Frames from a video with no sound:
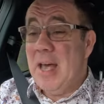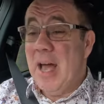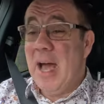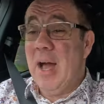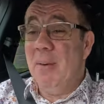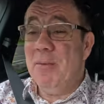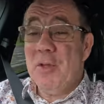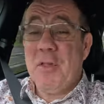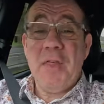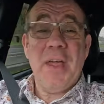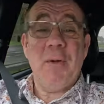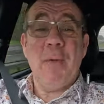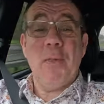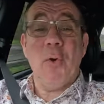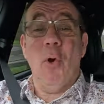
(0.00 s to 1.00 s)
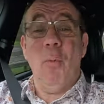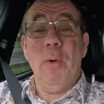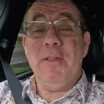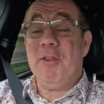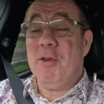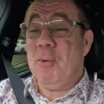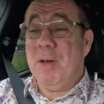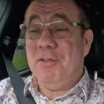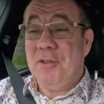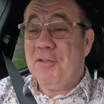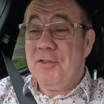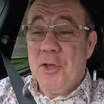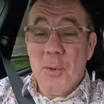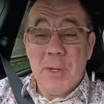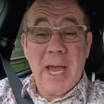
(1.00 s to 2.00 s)
The other thing we thought we'd do, as
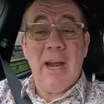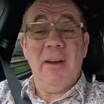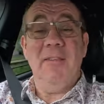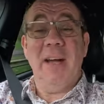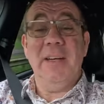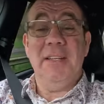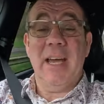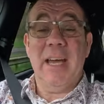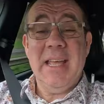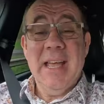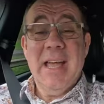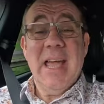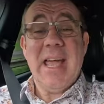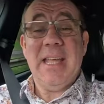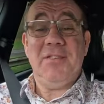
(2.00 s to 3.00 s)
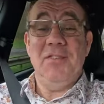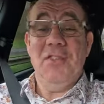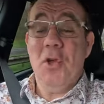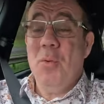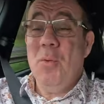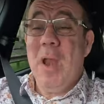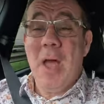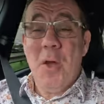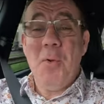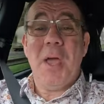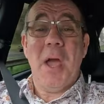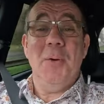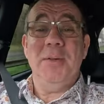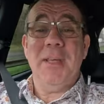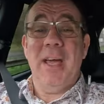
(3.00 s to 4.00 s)
it's new Caravan Day, it's new
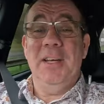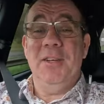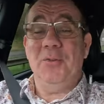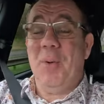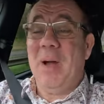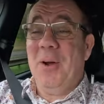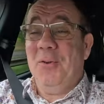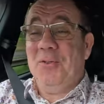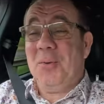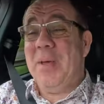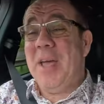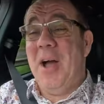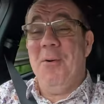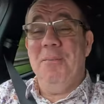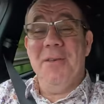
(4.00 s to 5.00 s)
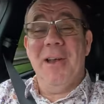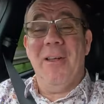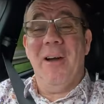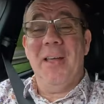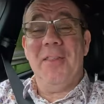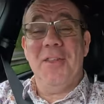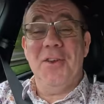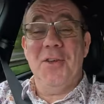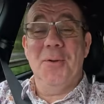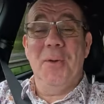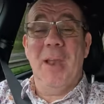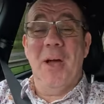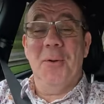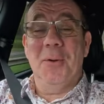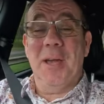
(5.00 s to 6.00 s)
logo day as well. So we hope you like the new
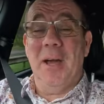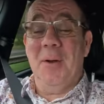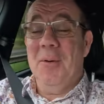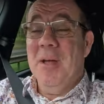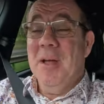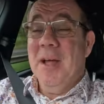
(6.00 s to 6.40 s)
logo.